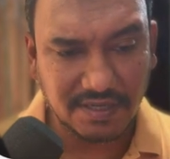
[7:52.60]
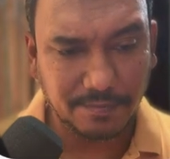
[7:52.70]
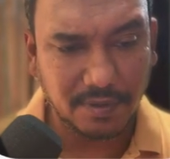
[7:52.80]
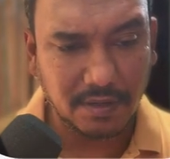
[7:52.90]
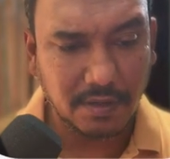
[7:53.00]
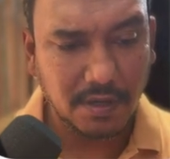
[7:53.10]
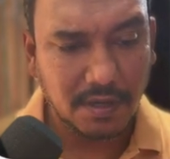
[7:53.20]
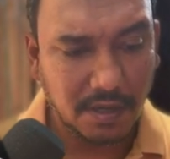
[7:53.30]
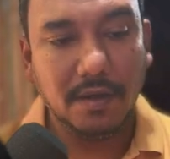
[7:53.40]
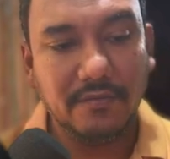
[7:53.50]
example,
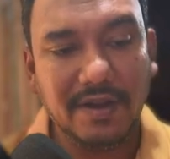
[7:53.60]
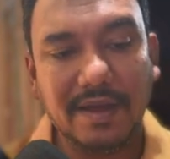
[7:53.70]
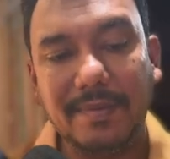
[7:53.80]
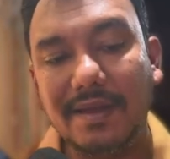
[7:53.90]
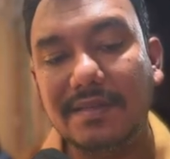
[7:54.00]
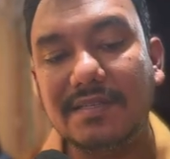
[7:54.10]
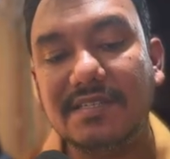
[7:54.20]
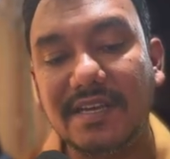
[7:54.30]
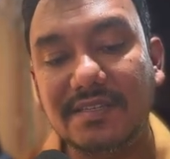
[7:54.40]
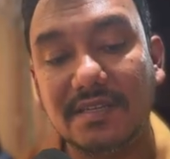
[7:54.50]
when I make
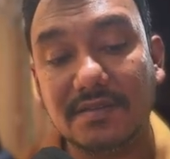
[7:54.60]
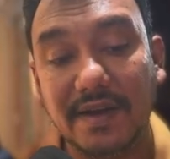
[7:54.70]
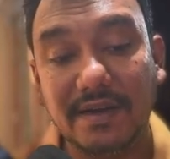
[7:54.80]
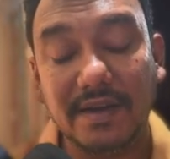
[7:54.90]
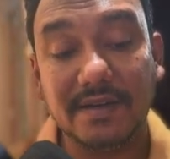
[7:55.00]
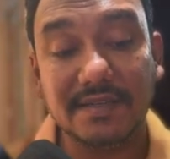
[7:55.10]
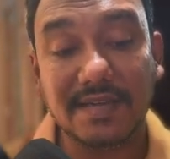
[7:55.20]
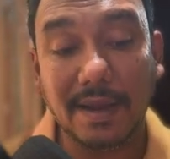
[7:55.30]
these changes, right, it is